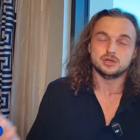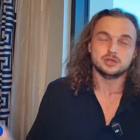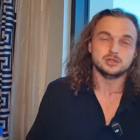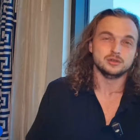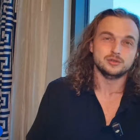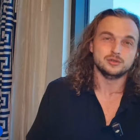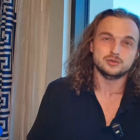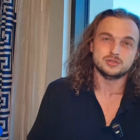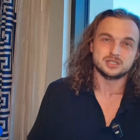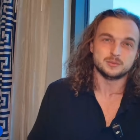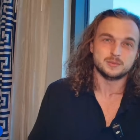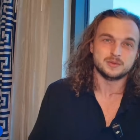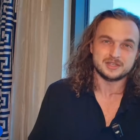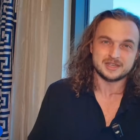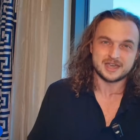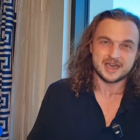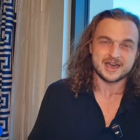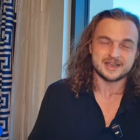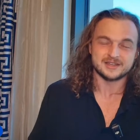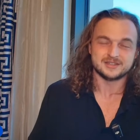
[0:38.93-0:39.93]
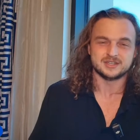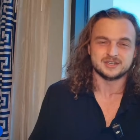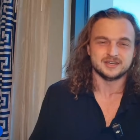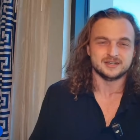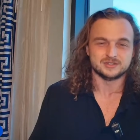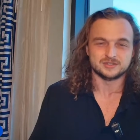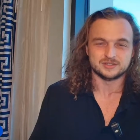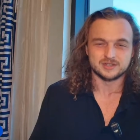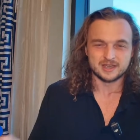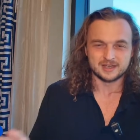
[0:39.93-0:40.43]
you could lose some of the
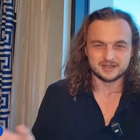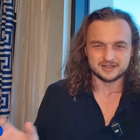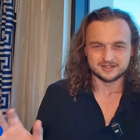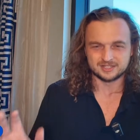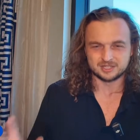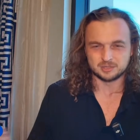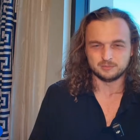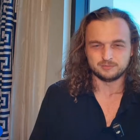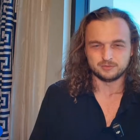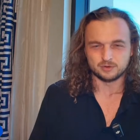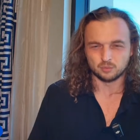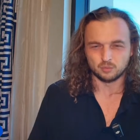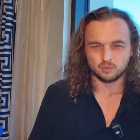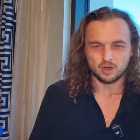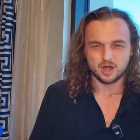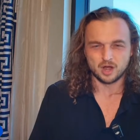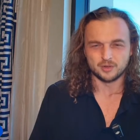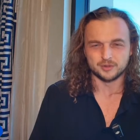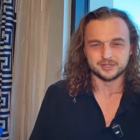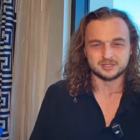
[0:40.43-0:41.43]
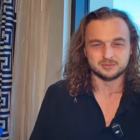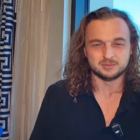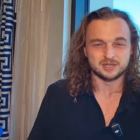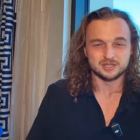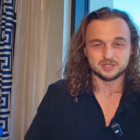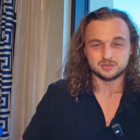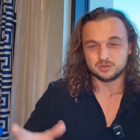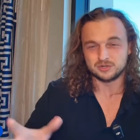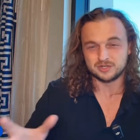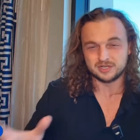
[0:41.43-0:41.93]
assets and some of your
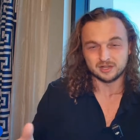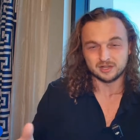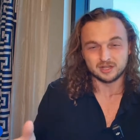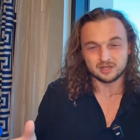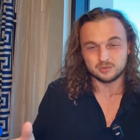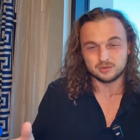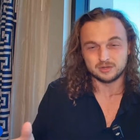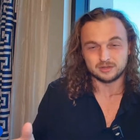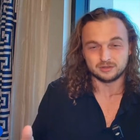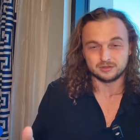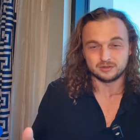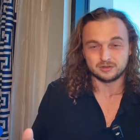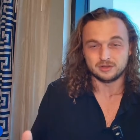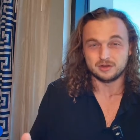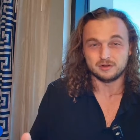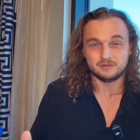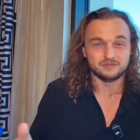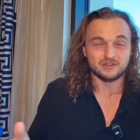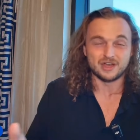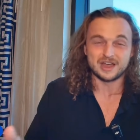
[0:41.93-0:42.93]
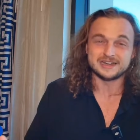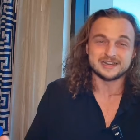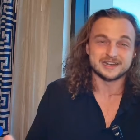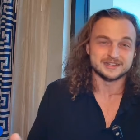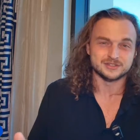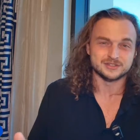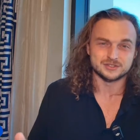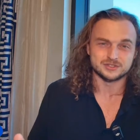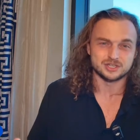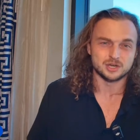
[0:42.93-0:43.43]
wallets because we're dealing with, you know,
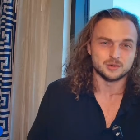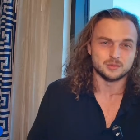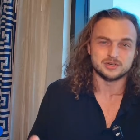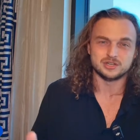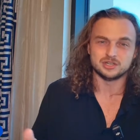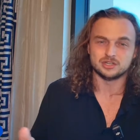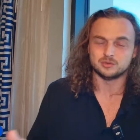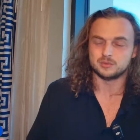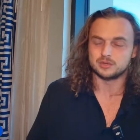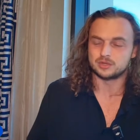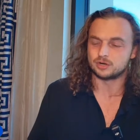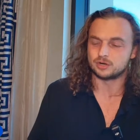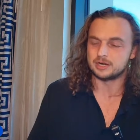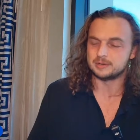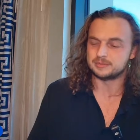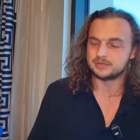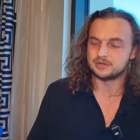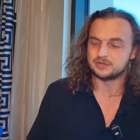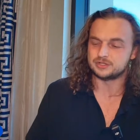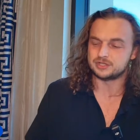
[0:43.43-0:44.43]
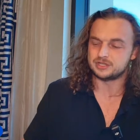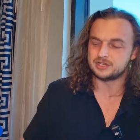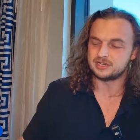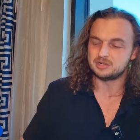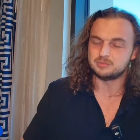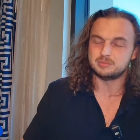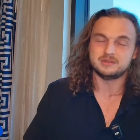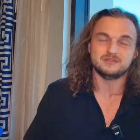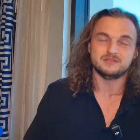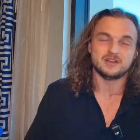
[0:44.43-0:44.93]
finances here. We're dealing with cryptos. So
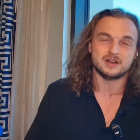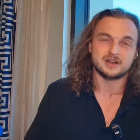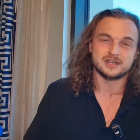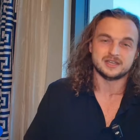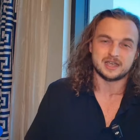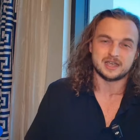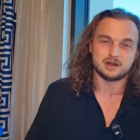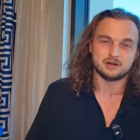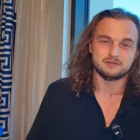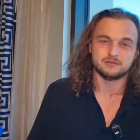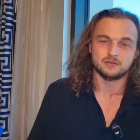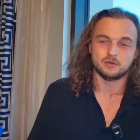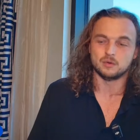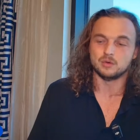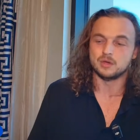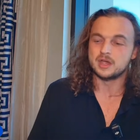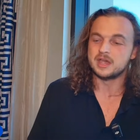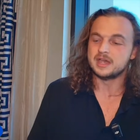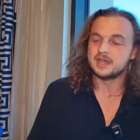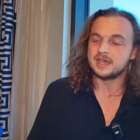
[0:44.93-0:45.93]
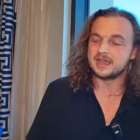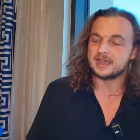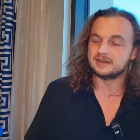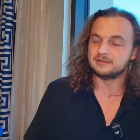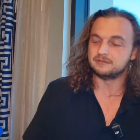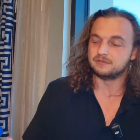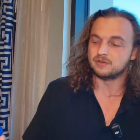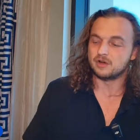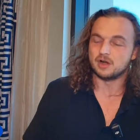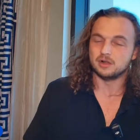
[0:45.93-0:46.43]
you need to be very careful
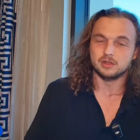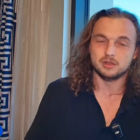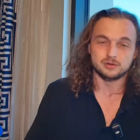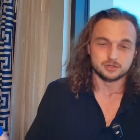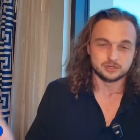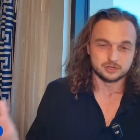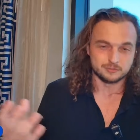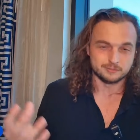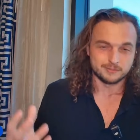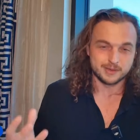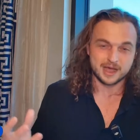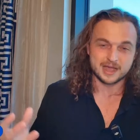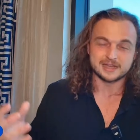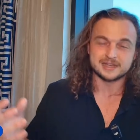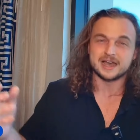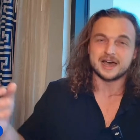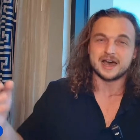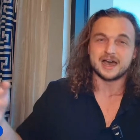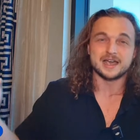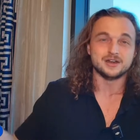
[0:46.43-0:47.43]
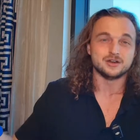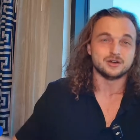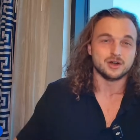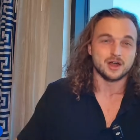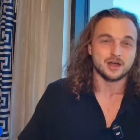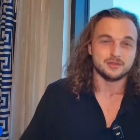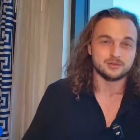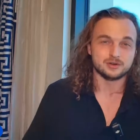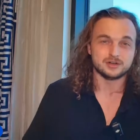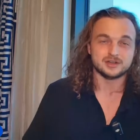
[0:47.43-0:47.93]
and follow, you know, my guide
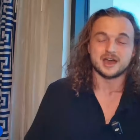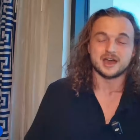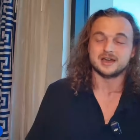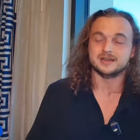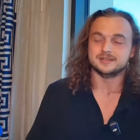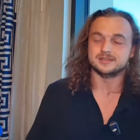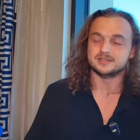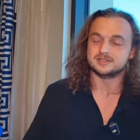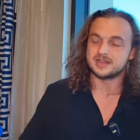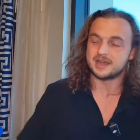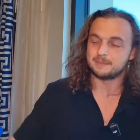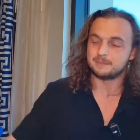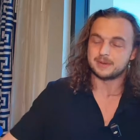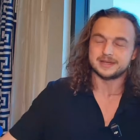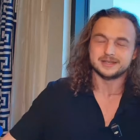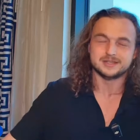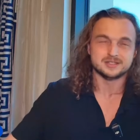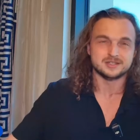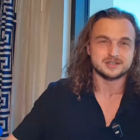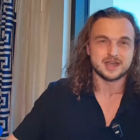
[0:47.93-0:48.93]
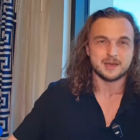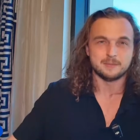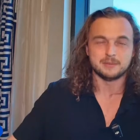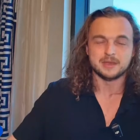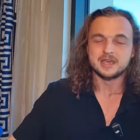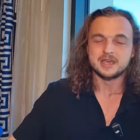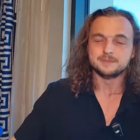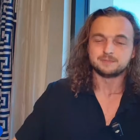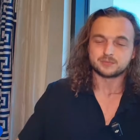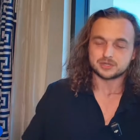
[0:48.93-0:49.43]
or other guides step by
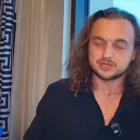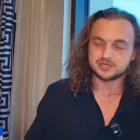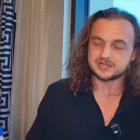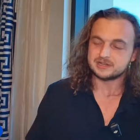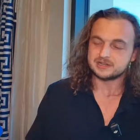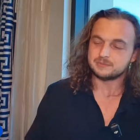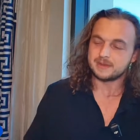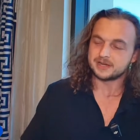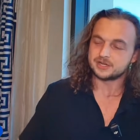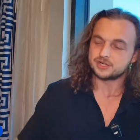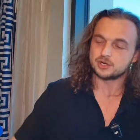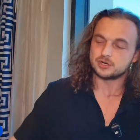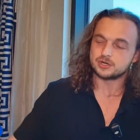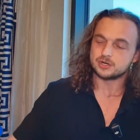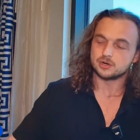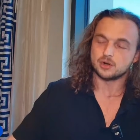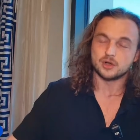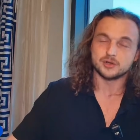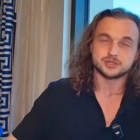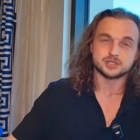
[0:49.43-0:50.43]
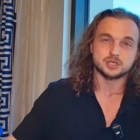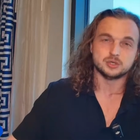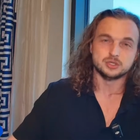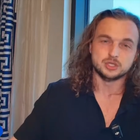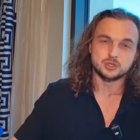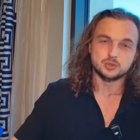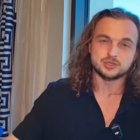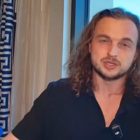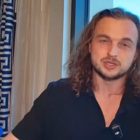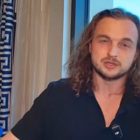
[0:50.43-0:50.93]
step. You need to make sure you're
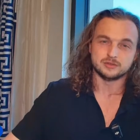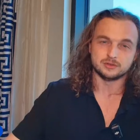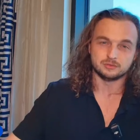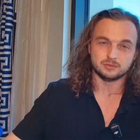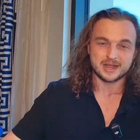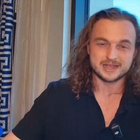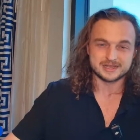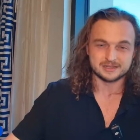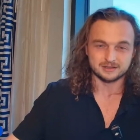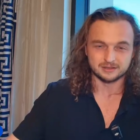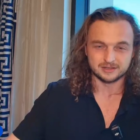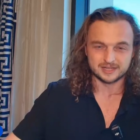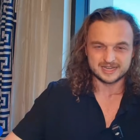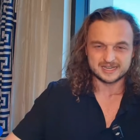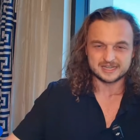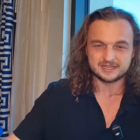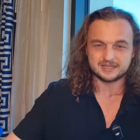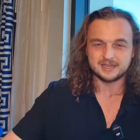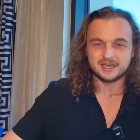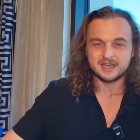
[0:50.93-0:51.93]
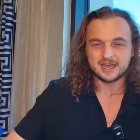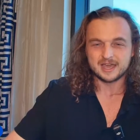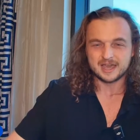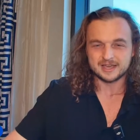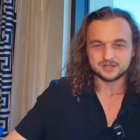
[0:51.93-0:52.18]
also using the right link